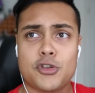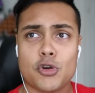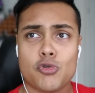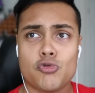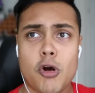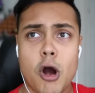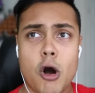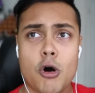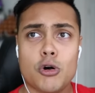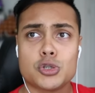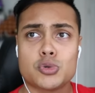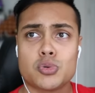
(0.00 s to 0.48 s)
the
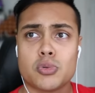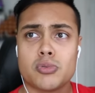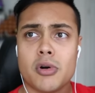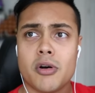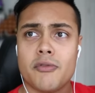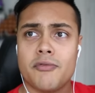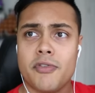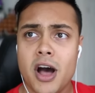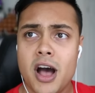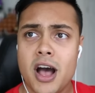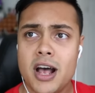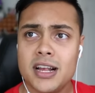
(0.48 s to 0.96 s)
roles were
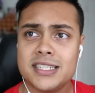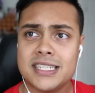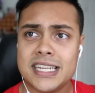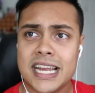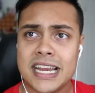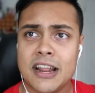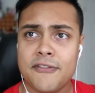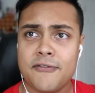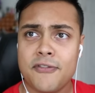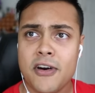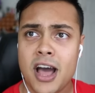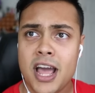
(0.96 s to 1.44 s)
reversed
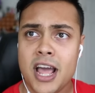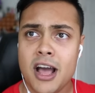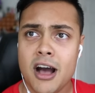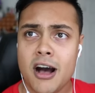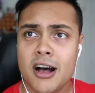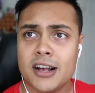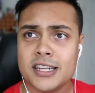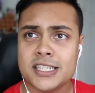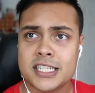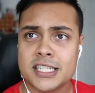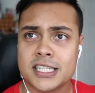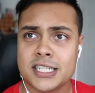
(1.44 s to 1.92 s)
and if I
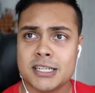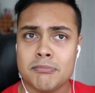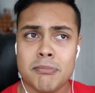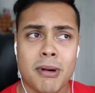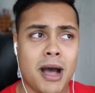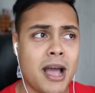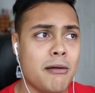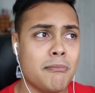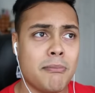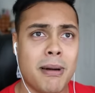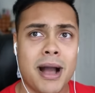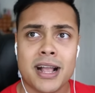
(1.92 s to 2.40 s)
asked
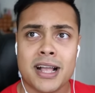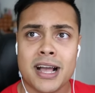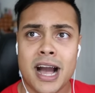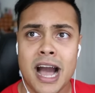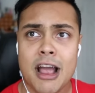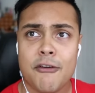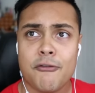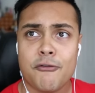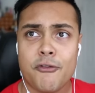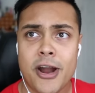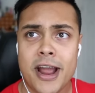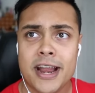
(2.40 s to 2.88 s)
my
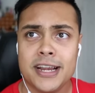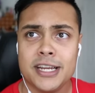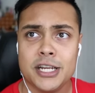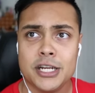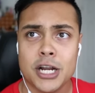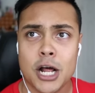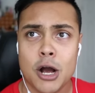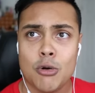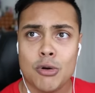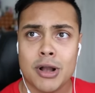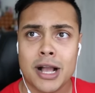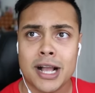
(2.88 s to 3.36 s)
guy friend, you know,